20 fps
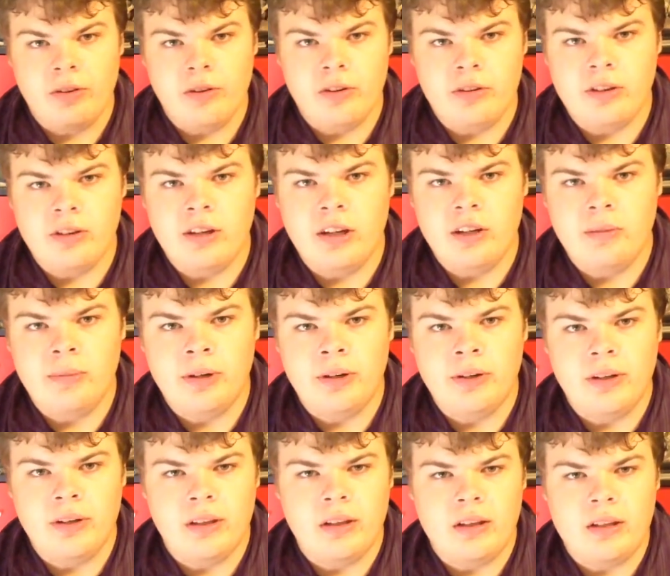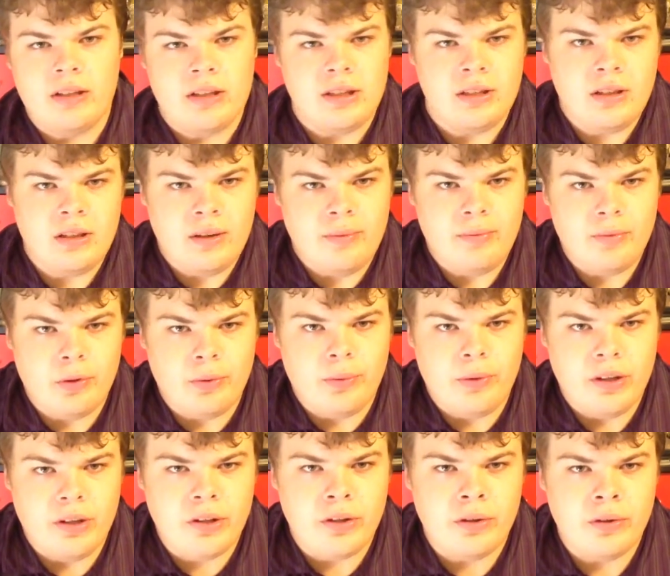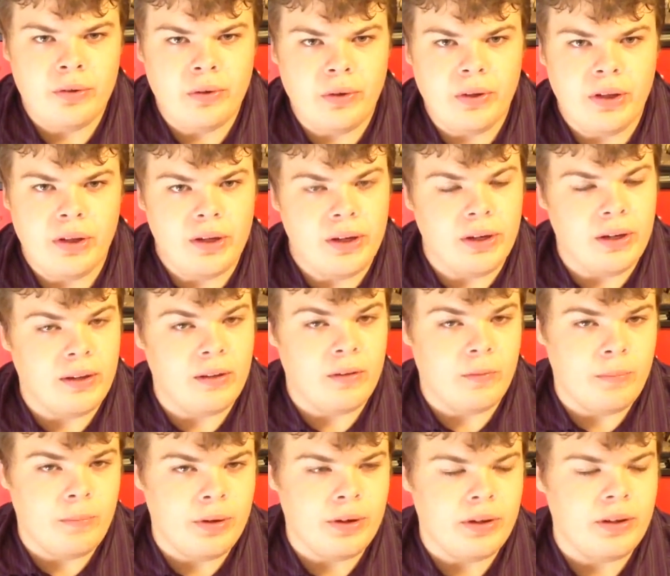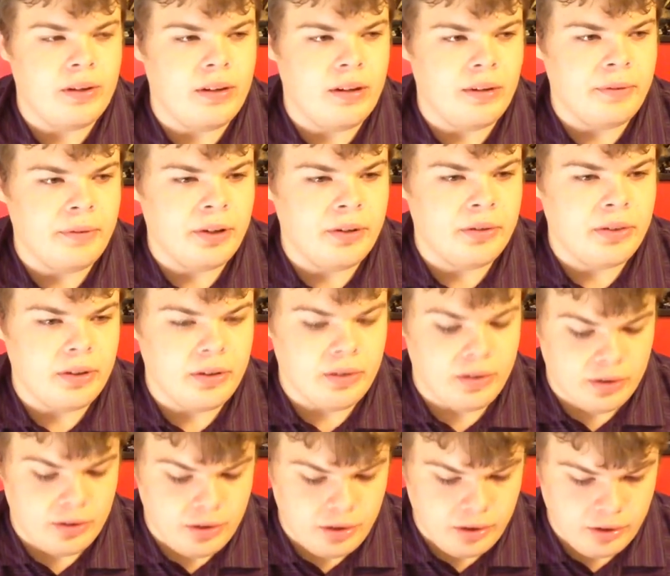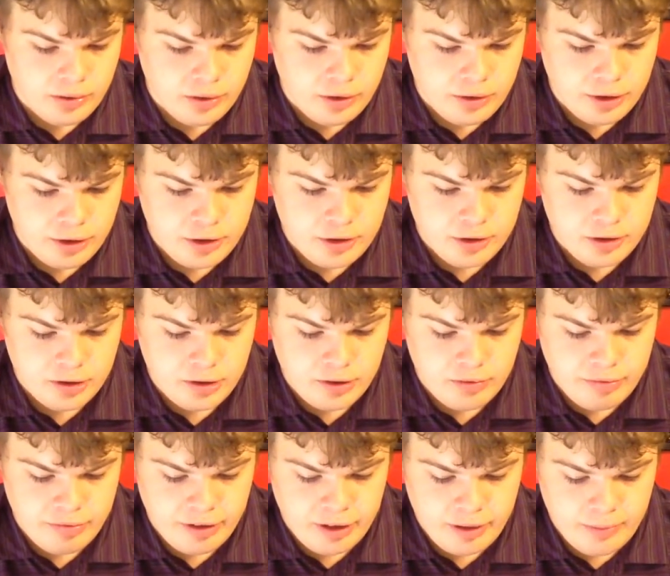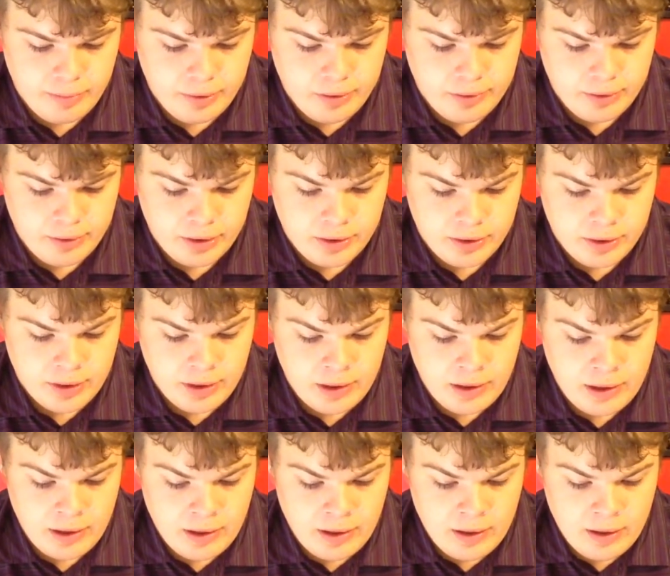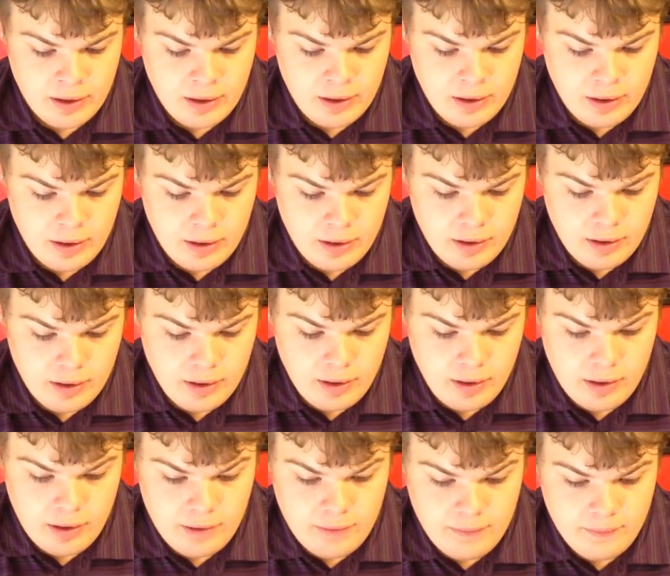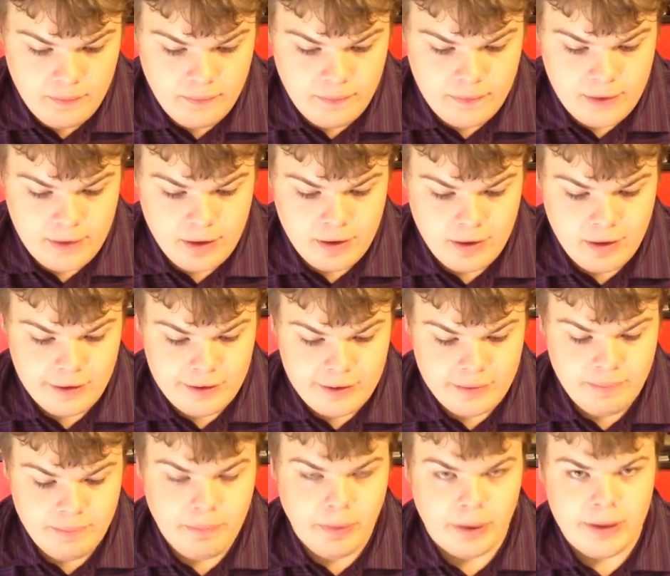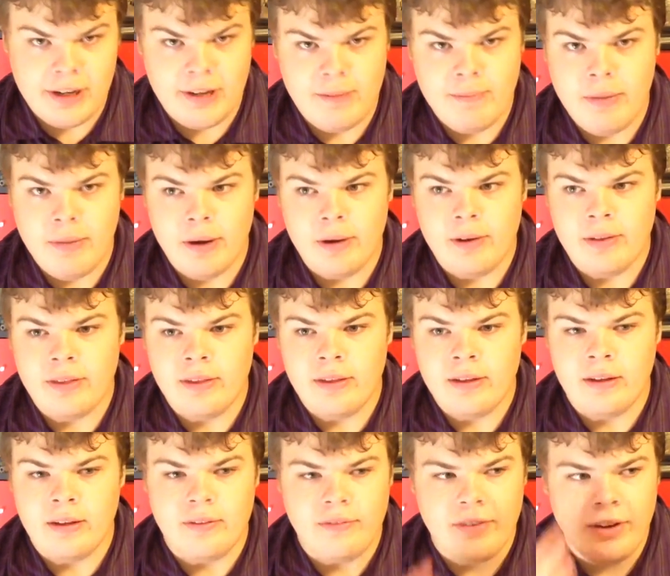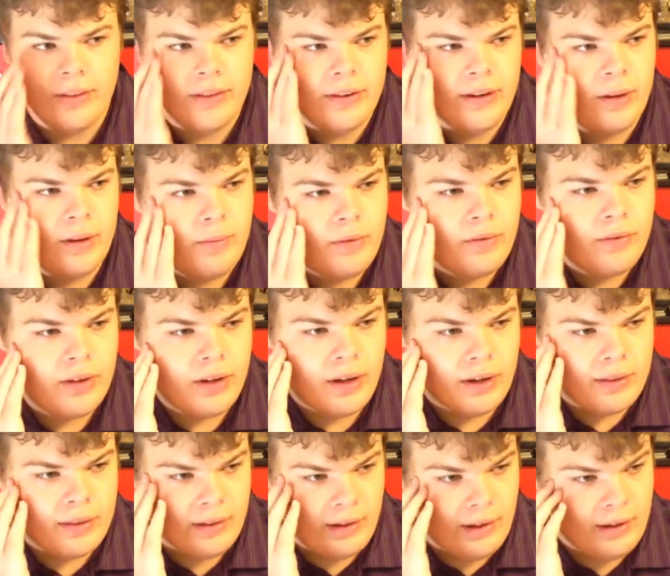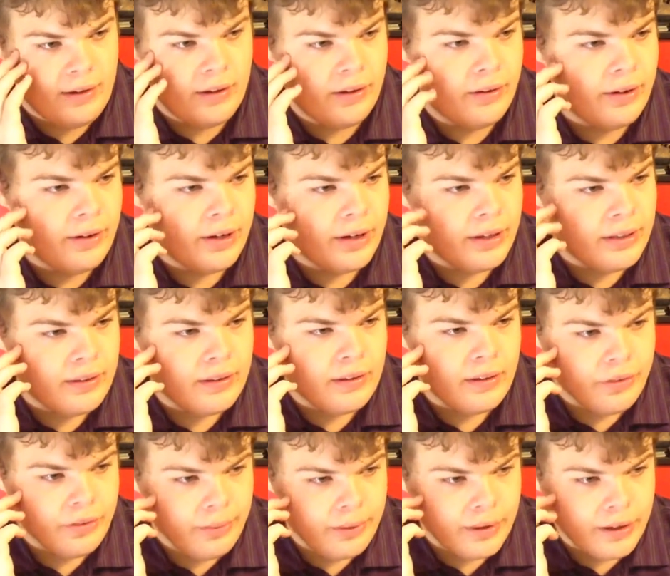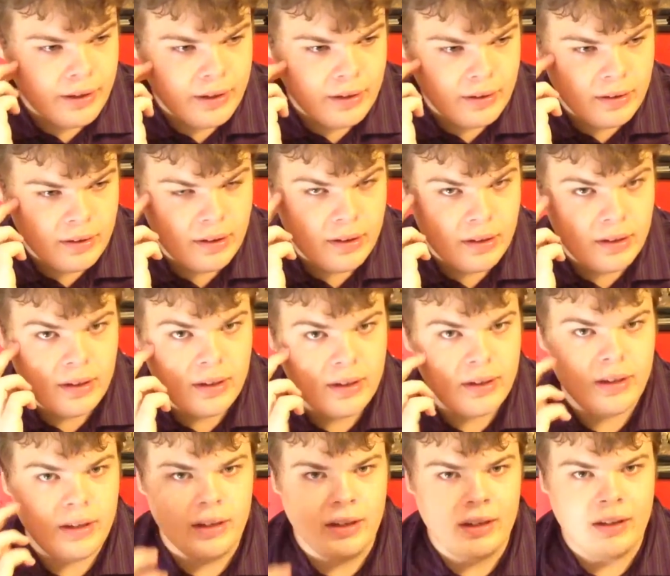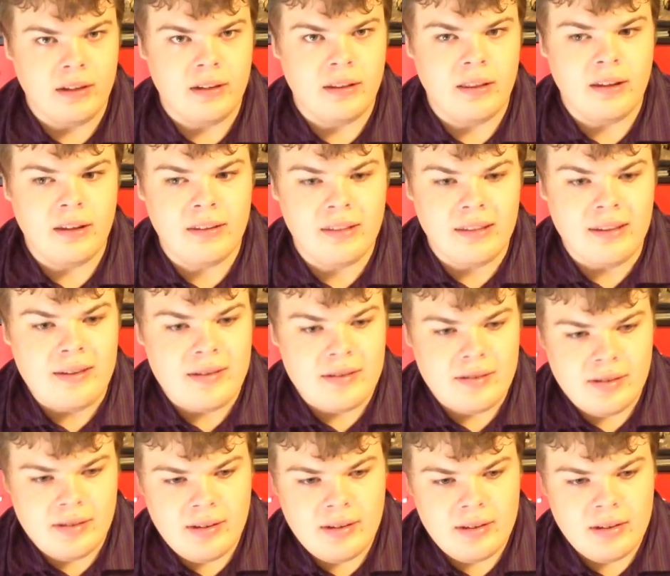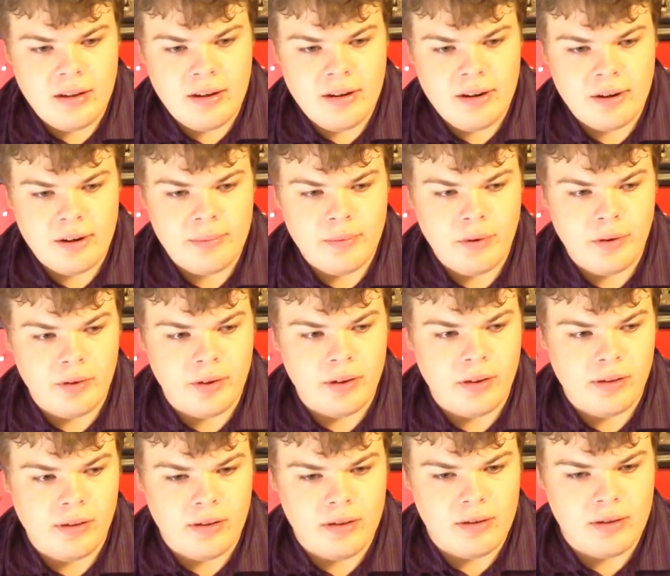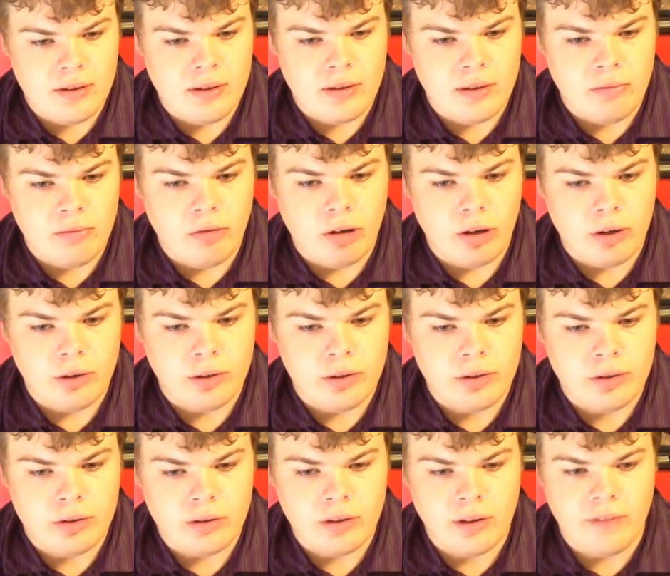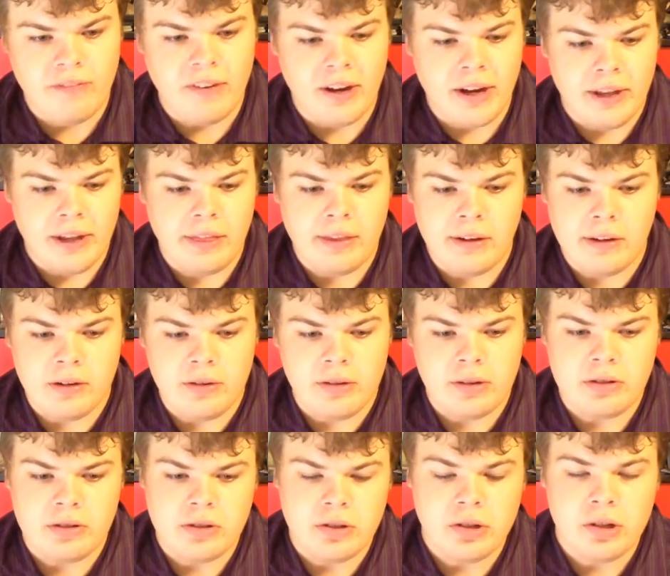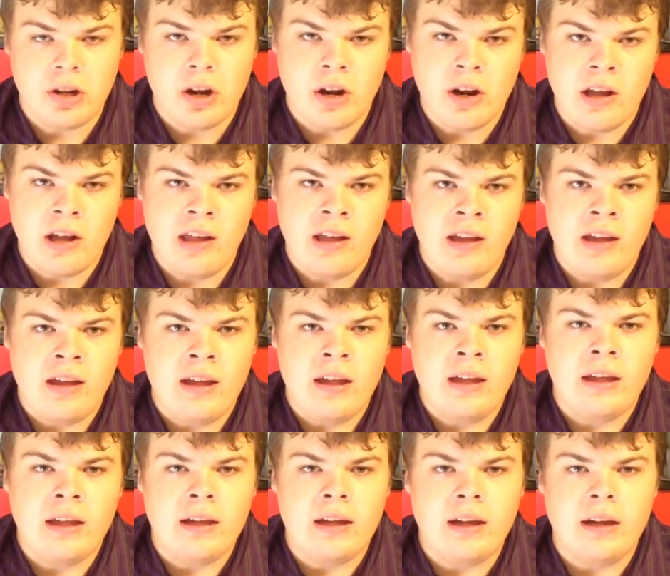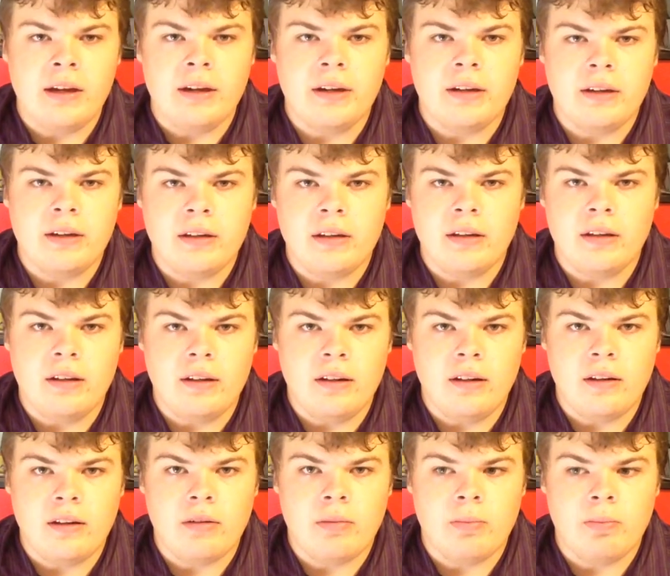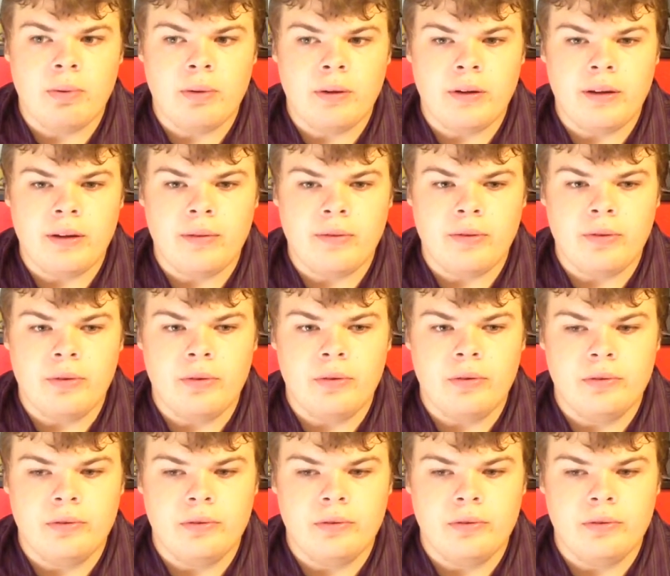There's a demo on the eShop for the Wii U, and it's a pretty good demo. There are two creatures you could fight between. Um, this like bunny bear thing, I forgot the name of it, like the Lagoda, I think that's what they call it, and that's easy. The hard mode is this water leviathan creature, and it looks pretty damn cool.